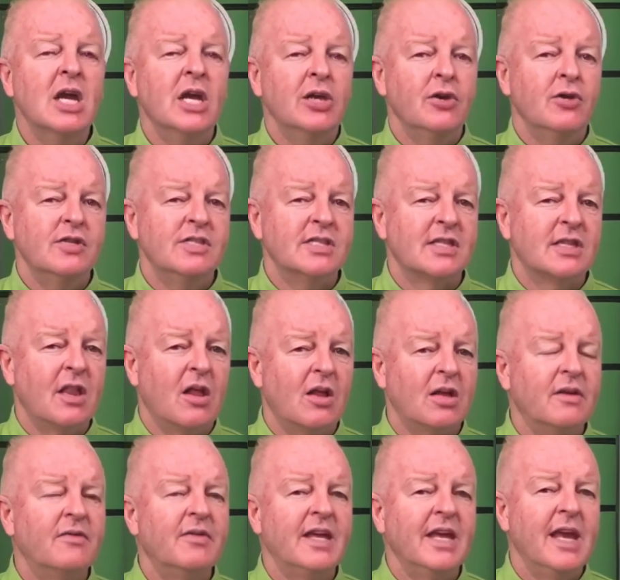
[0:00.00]
uses a lot
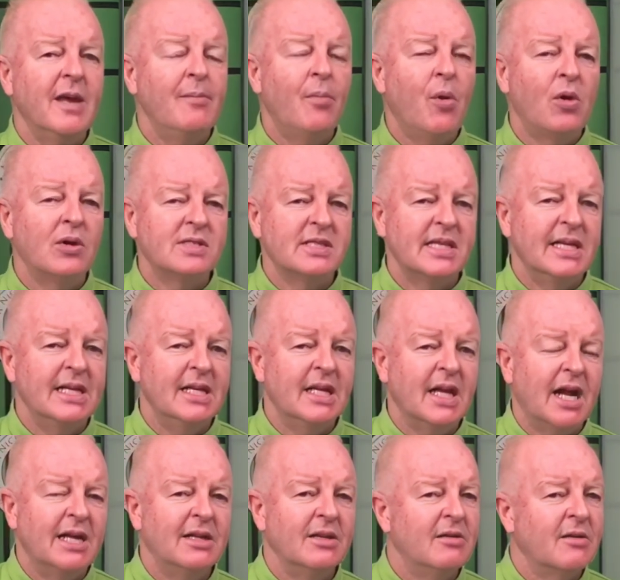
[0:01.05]
of the embossing
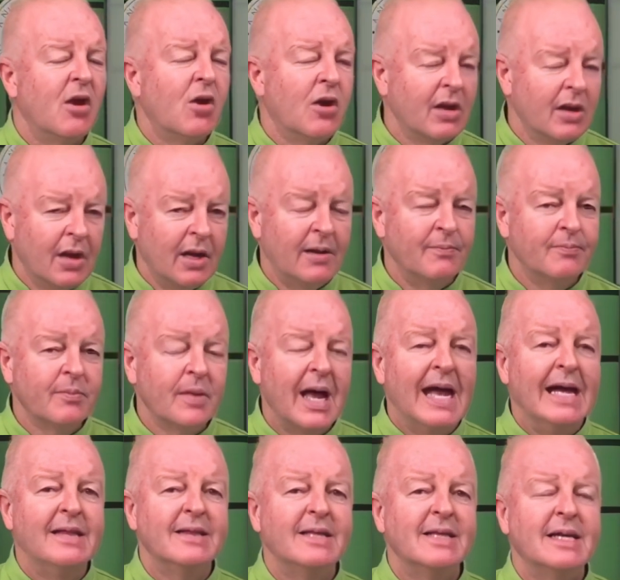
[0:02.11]

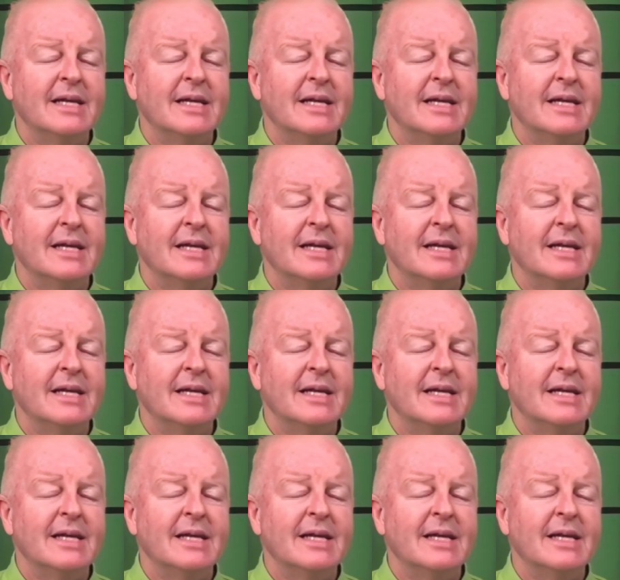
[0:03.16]
and